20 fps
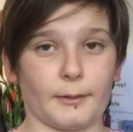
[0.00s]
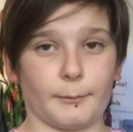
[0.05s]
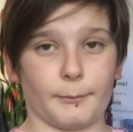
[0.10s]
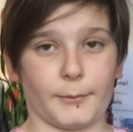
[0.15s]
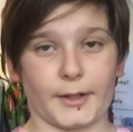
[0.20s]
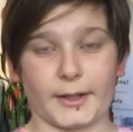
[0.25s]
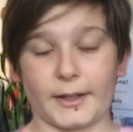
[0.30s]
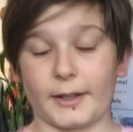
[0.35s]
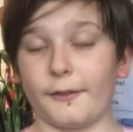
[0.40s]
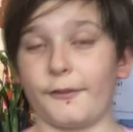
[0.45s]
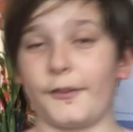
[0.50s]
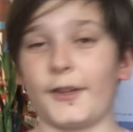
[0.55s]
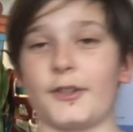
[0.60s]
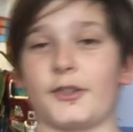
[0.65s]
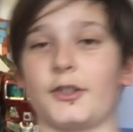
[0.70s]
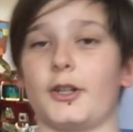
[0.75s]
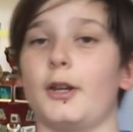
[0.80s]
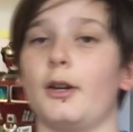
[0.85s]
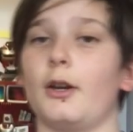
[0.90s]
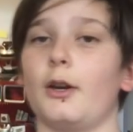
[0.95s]
beginner
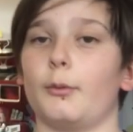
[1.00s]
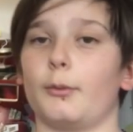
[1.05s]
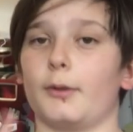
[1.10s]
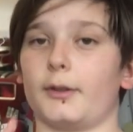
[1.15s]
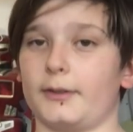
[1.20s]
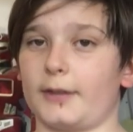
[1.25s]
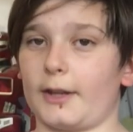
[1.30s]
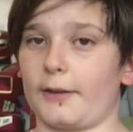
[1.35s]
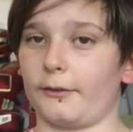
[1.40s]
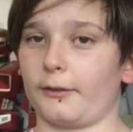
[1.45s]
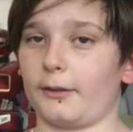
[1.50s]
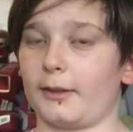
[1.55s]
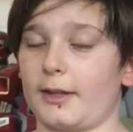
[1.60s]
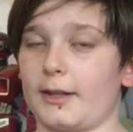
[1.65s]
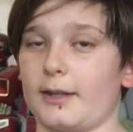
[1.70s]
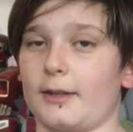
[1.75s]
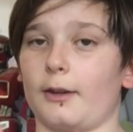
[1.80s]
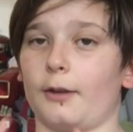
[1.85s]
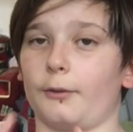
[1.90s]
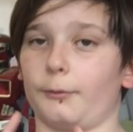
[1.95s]
fish were
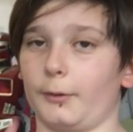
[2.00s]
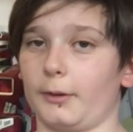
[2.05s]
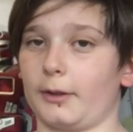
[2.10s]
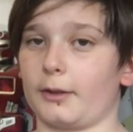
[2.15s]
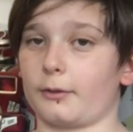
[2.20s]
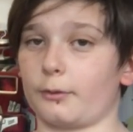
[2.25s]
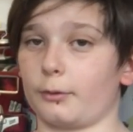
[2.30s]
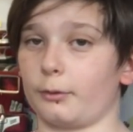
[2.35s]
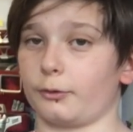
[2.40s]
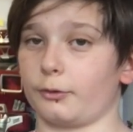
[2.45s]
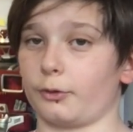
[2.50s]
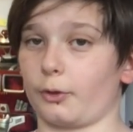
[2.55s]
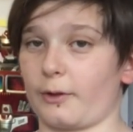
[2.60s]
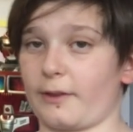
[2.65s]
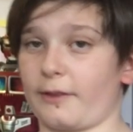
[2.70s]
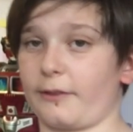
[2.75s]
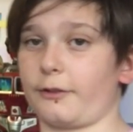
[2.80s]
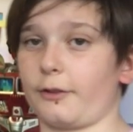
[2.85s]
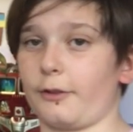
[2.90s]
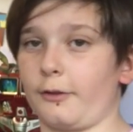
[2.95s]
definitely a really cool
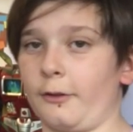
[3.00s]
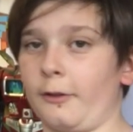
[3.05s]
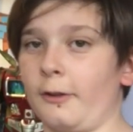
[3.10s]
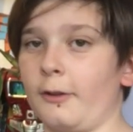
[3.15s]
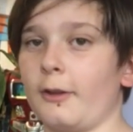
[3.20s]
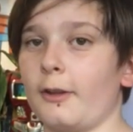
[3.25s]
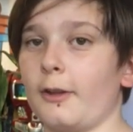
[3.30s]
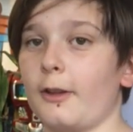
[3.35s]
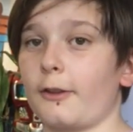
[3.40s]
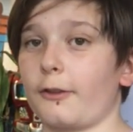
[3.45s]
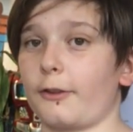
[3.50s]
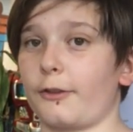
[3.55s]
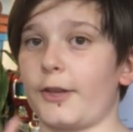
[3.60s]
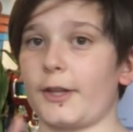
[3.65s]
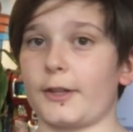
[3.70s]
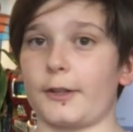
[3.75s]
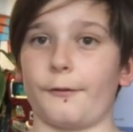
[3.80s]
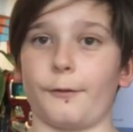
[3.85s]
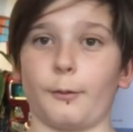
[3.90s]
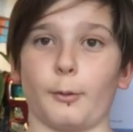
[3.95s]
choice too. So
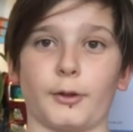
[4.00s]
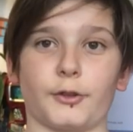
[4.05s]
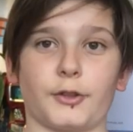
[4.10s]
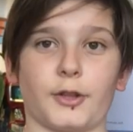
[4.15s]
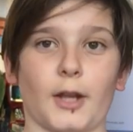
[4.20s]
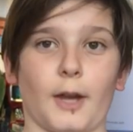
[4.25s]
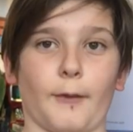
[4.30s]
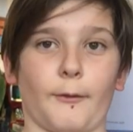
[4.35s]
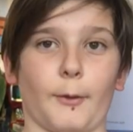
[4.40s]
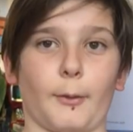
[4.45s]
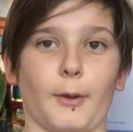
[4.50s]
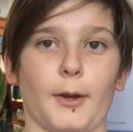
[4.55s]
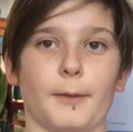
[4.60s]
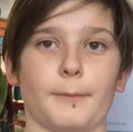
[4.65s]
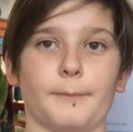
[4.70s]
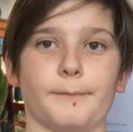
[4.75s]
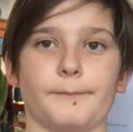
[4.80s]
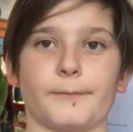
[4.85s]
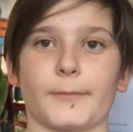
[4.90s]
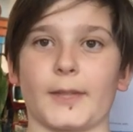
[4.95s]
thank you for watching,
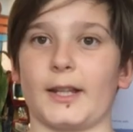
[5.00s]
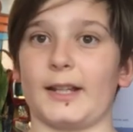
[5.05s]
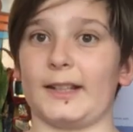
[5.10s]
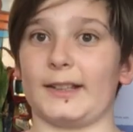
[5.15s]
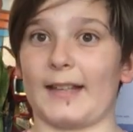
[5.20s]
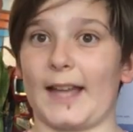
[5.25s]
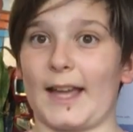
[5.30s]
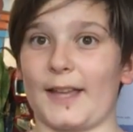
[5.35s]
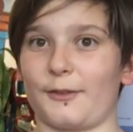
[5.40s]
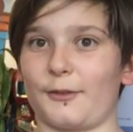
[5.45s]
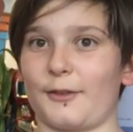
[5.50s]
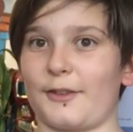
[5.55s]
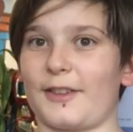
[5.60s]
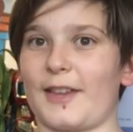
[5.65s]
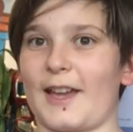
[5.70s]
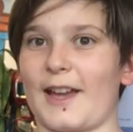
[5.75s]
everyone. Lazarus